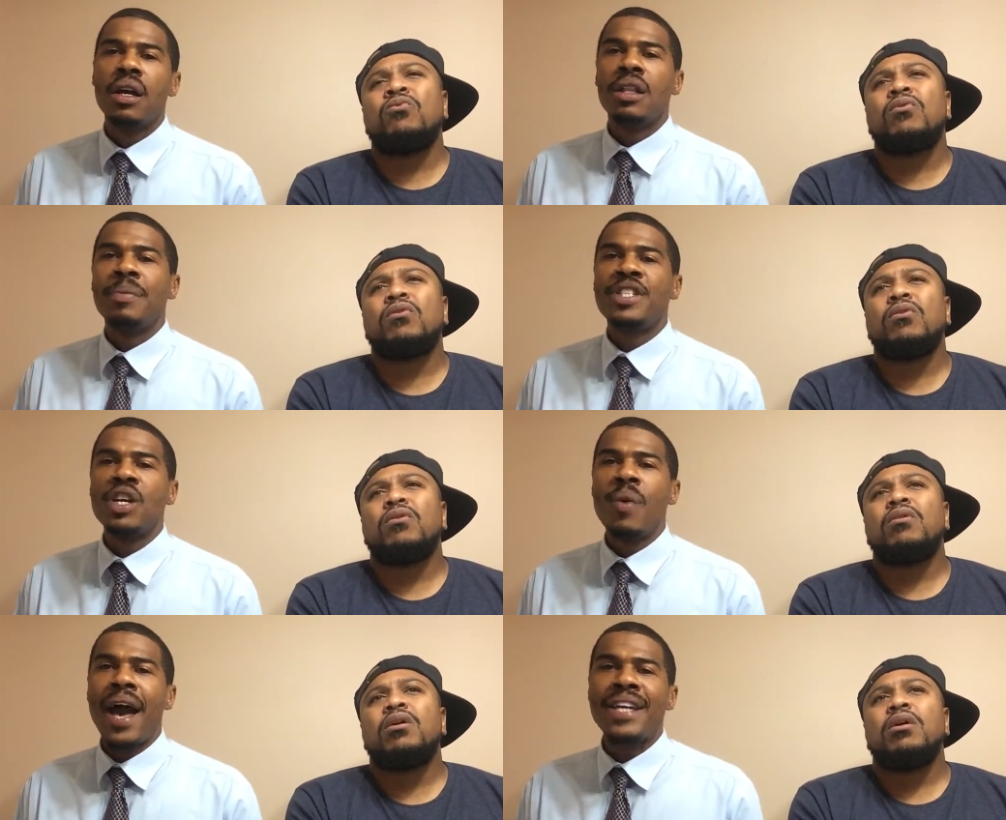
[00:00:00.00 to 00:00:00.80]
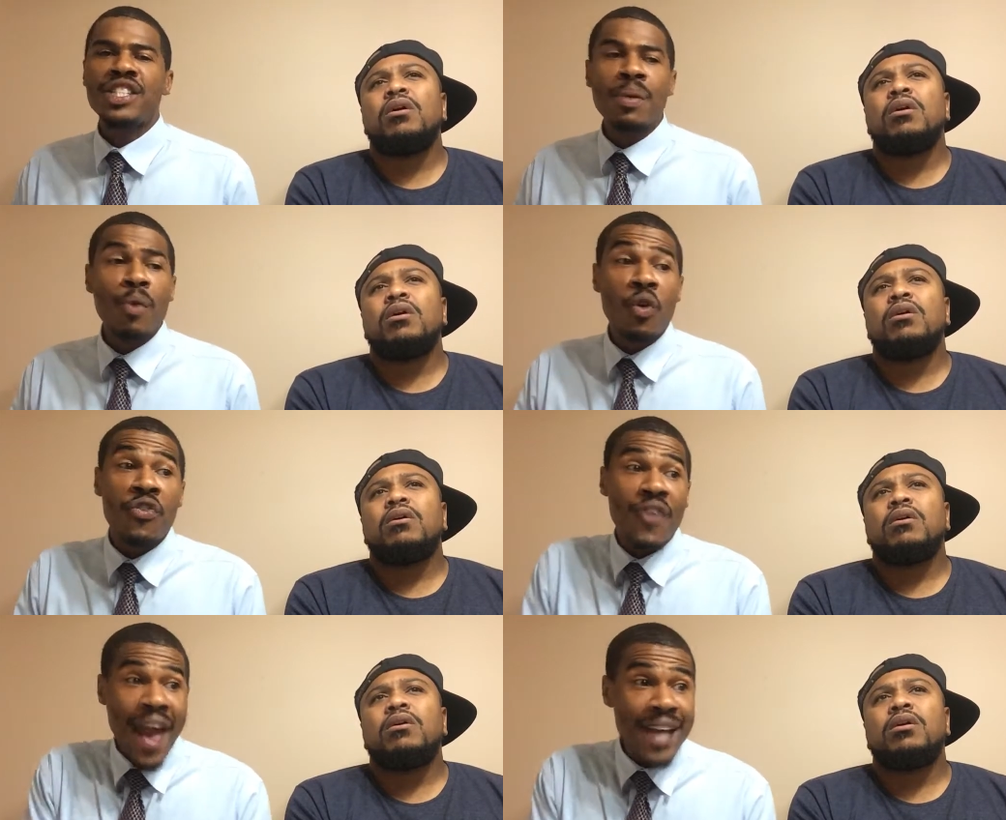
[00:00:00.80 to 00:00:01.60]
Speaker 1: Let me tell you why. It should move
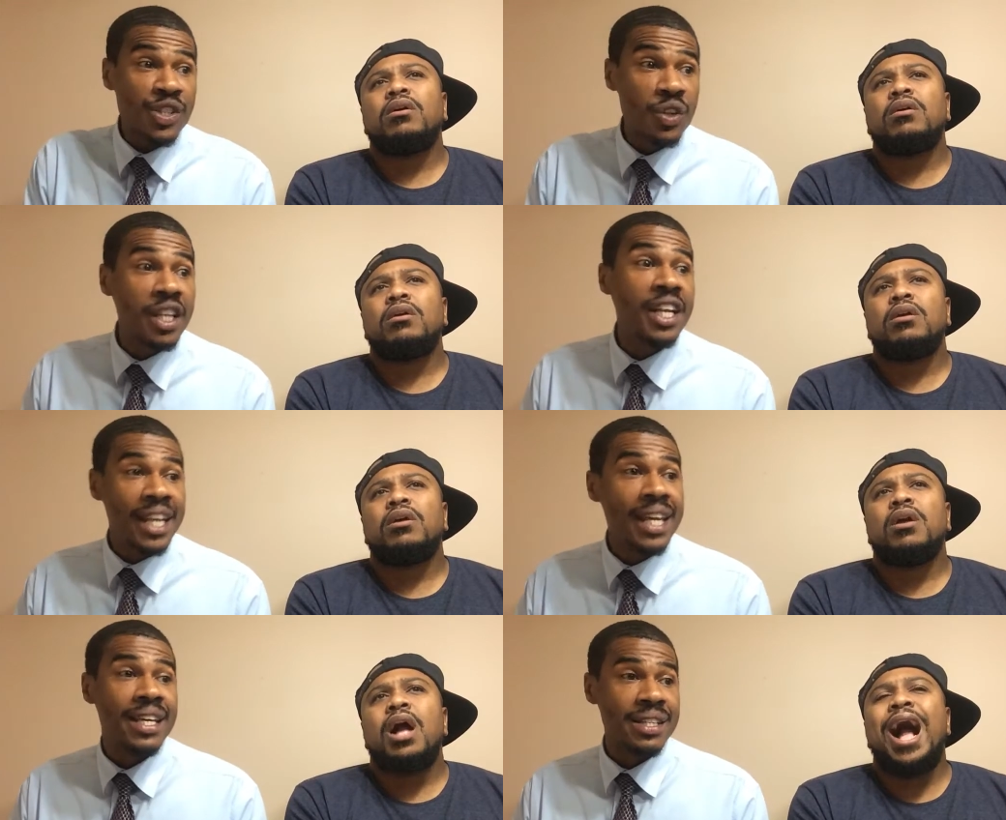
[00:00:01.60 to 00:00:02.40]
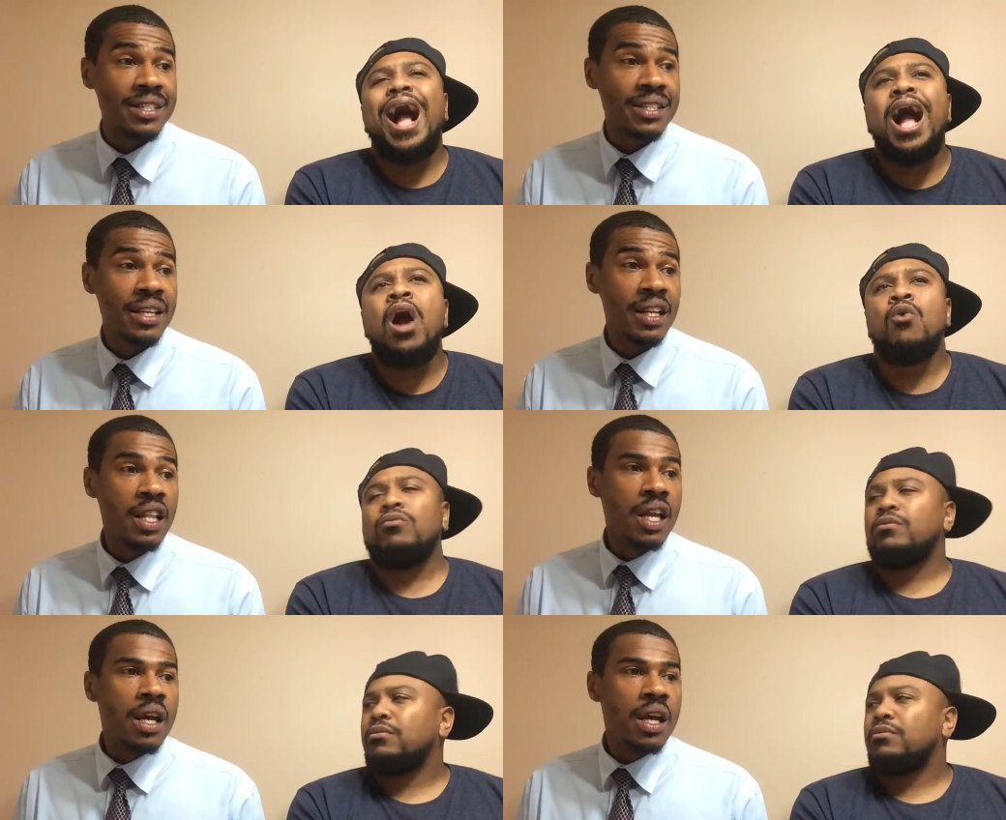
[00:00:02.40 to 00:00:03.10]
faster than it is. How?